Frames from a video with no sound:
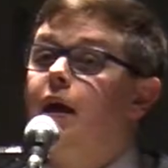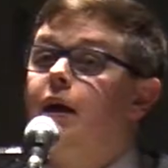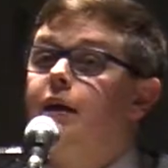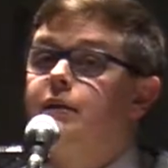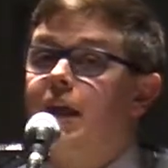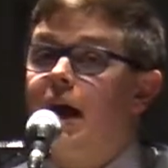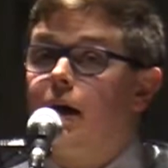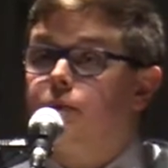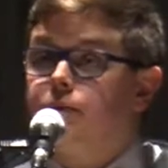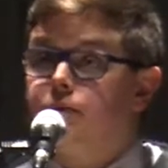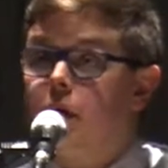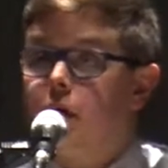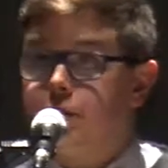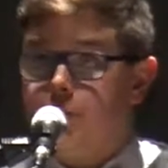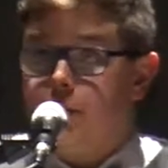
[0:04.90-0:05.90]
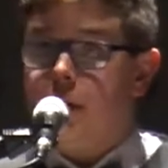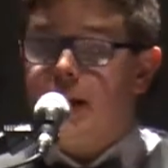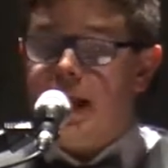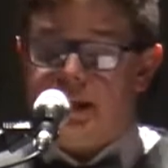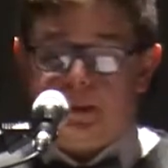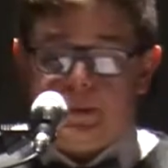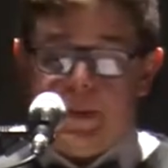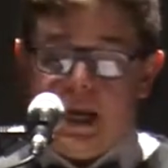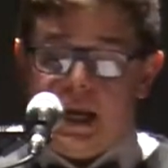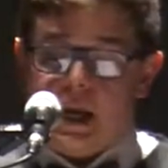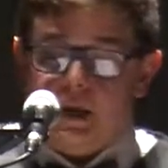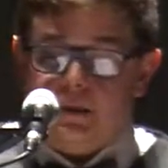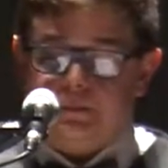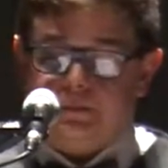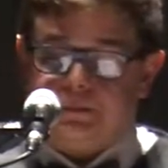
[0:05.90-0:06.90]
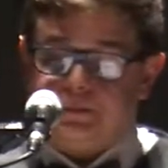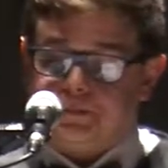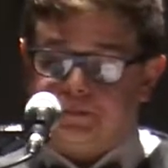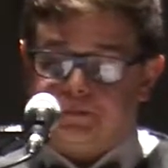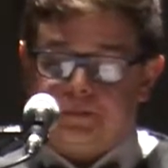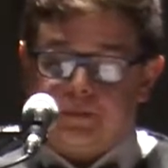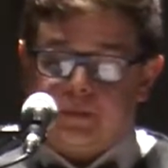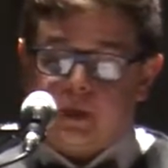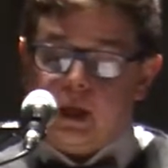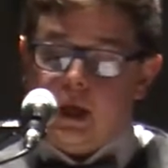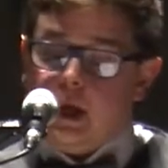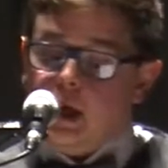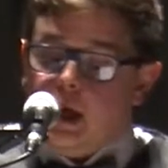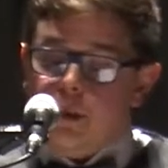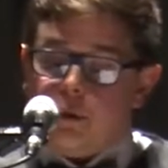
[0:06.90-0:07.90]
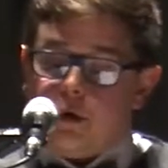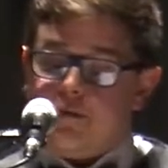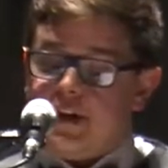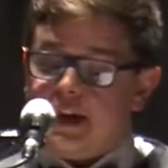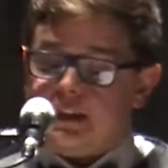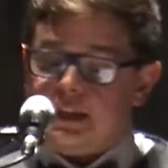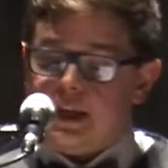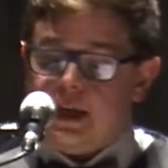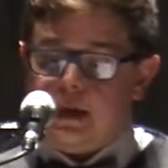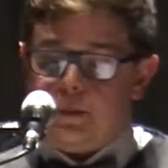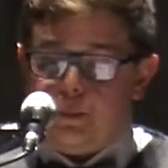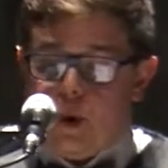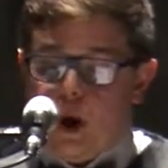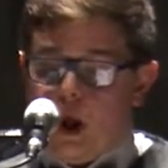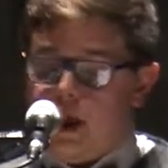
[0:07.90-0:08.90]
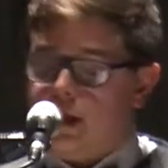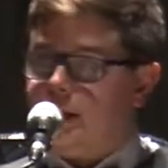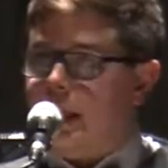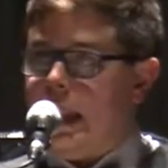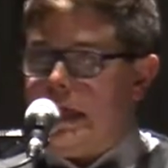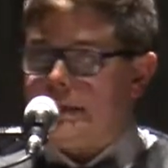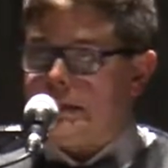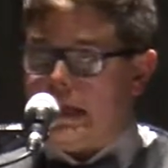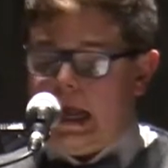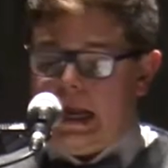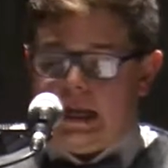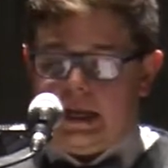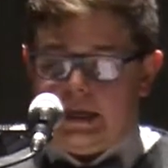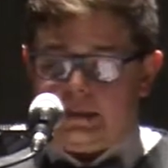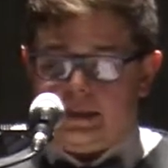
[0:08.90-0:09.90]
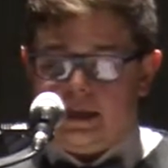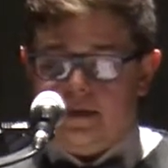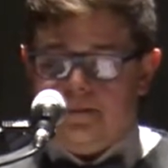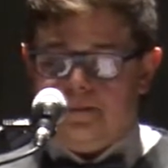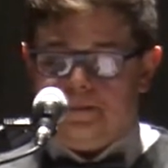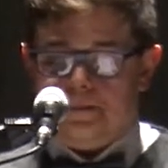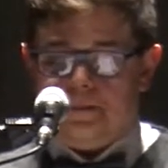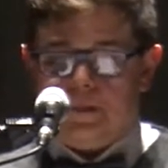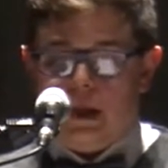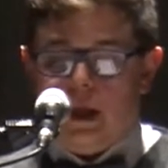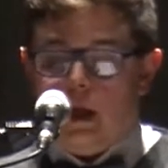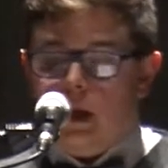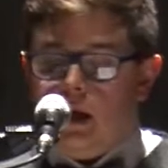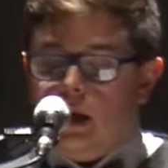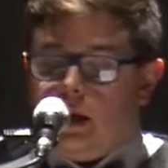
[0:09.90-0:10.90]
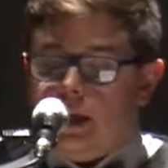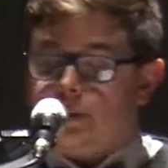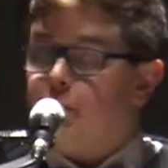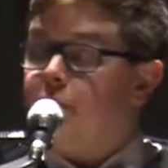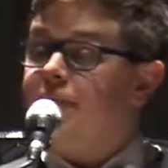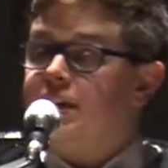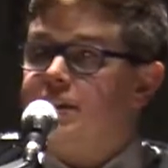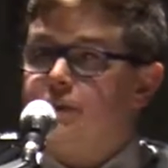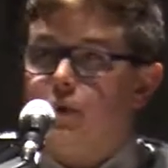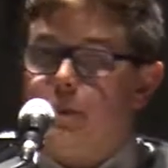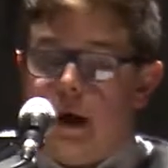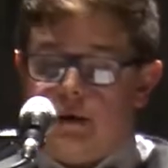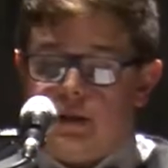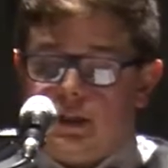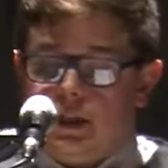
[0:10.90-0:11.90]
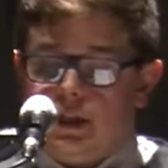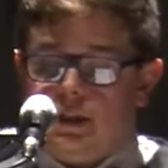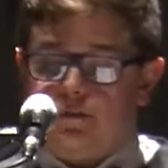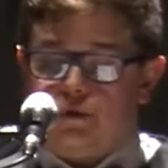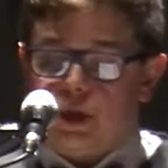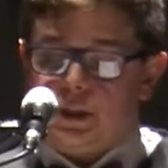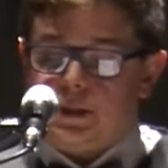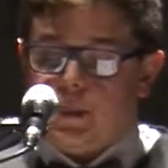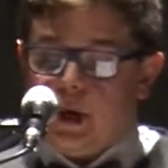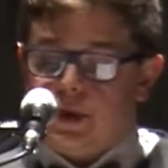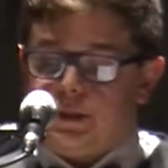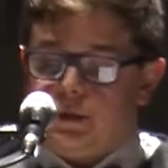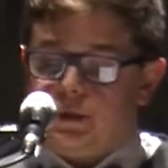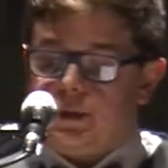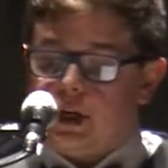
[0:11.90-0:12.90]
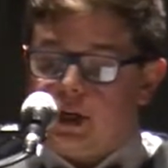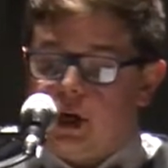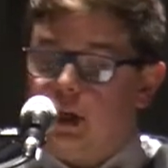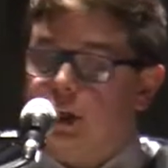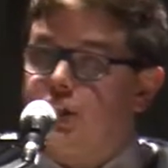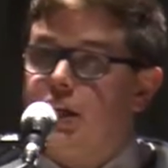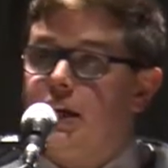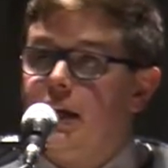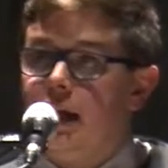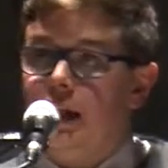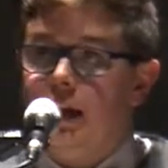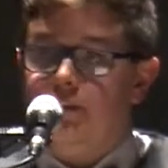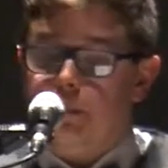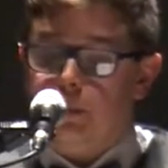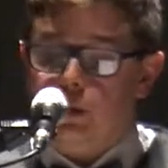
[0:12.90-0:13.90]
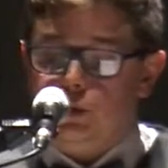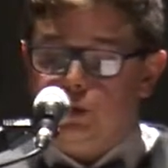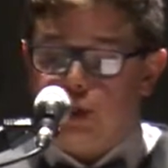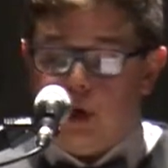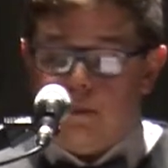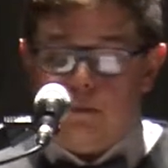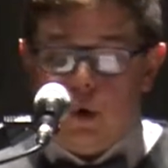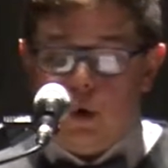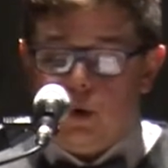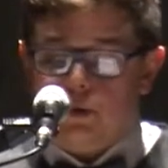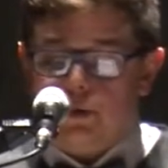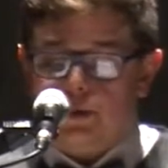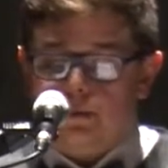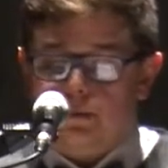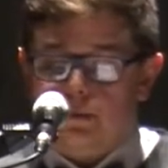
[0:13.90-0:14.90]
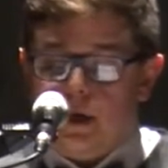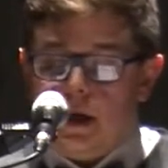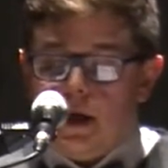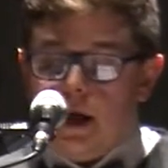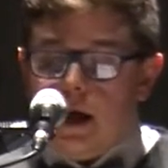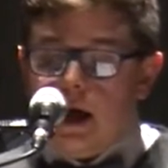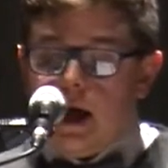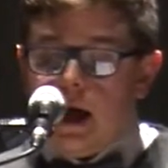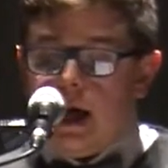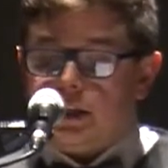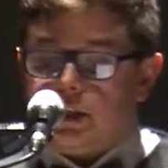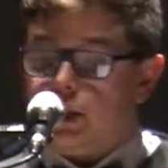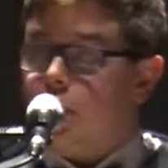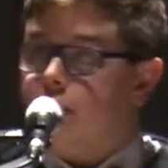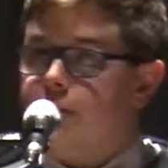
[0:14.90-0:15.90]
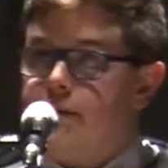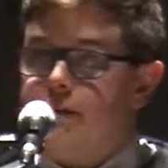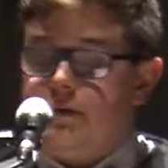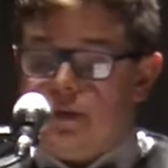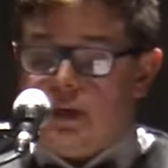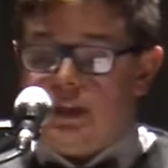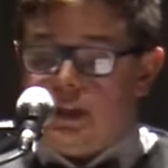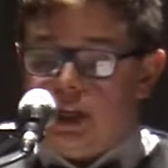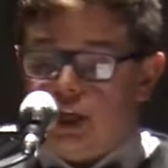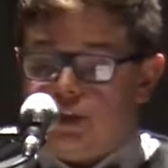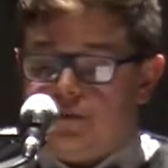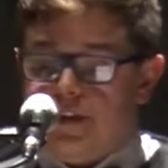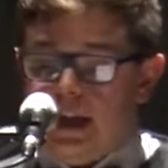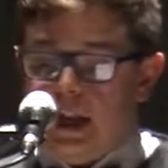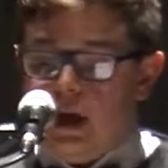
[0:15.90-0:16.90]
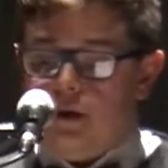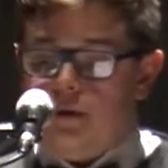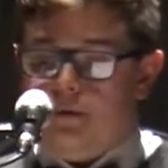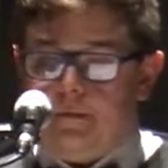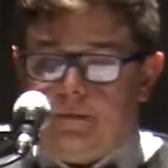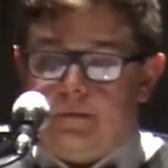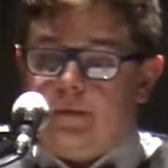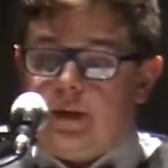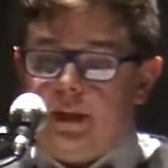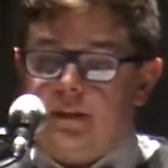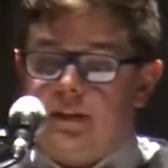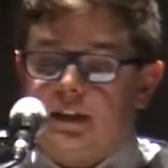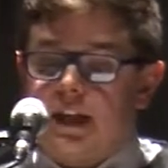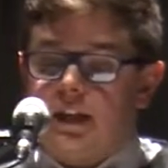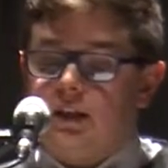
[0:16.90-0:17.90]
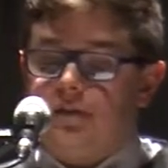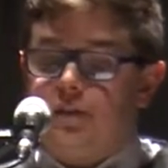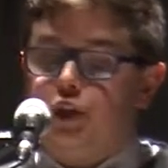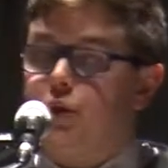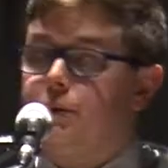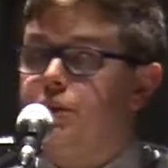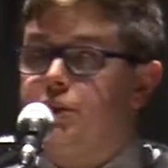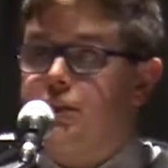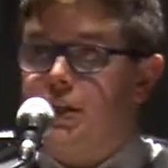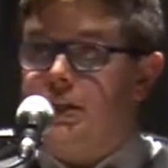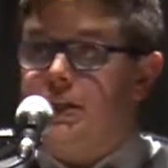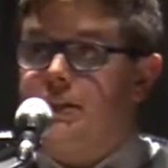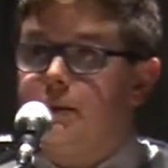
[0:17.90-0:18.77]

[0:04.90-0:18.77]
Now, on to our next speaker. Professor Les Lancaster is Professor Emeritus of Transpersonal Psychology at Liverpool John Moores and an Honorary Research Fellow in the Centre for Jewish Studies at